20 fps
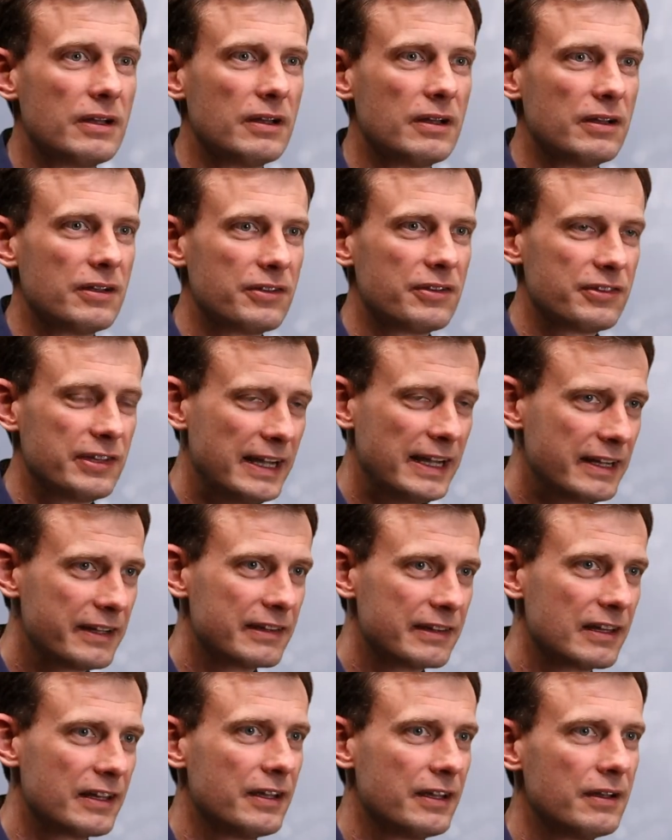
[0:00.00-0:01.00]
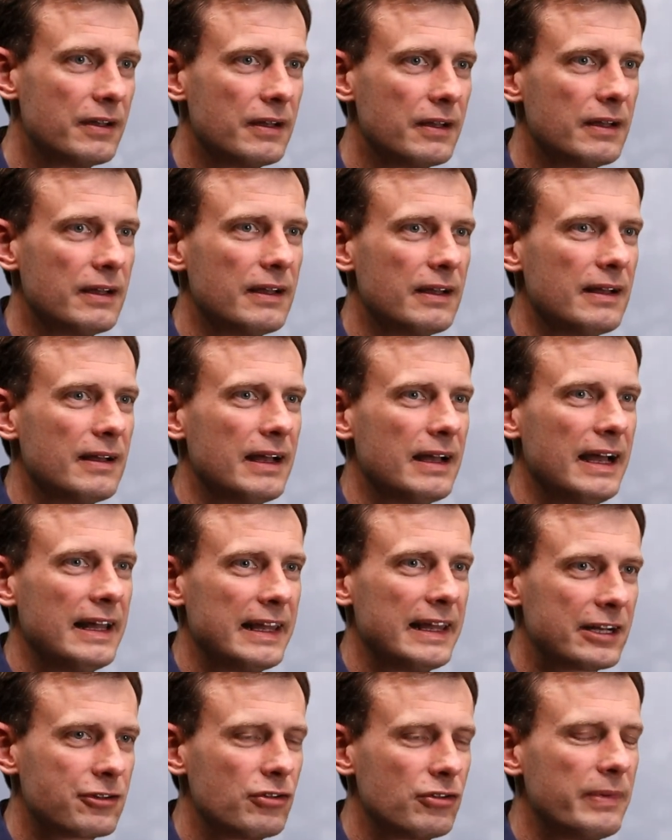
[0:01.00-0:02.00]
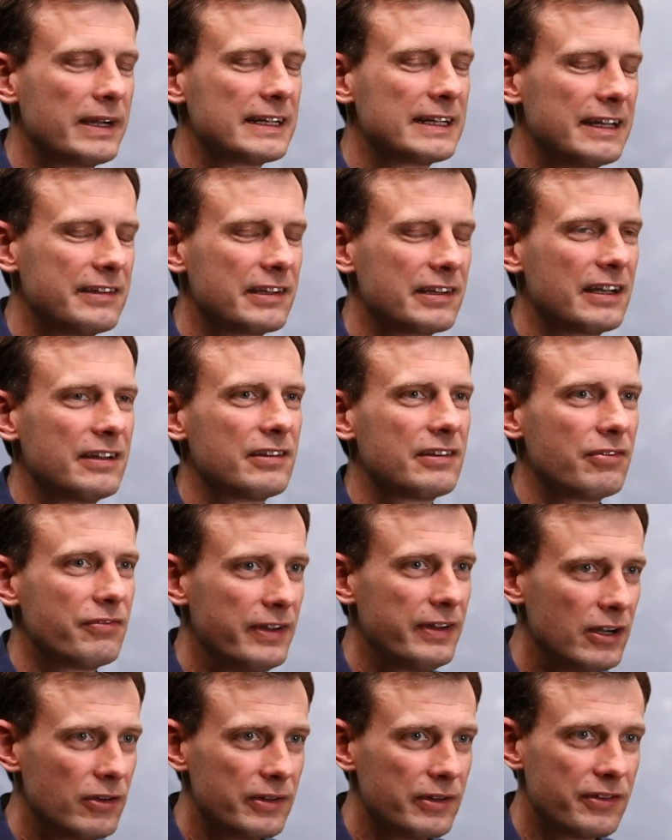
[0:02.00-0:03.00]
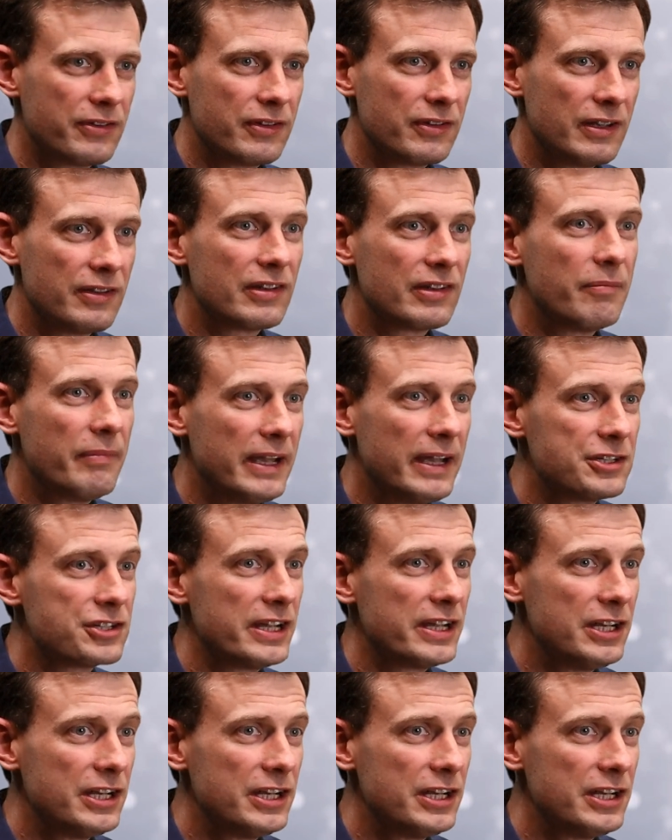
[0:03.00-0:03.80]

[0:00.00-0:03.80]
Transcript: Secondly, electromagnetic interference is a major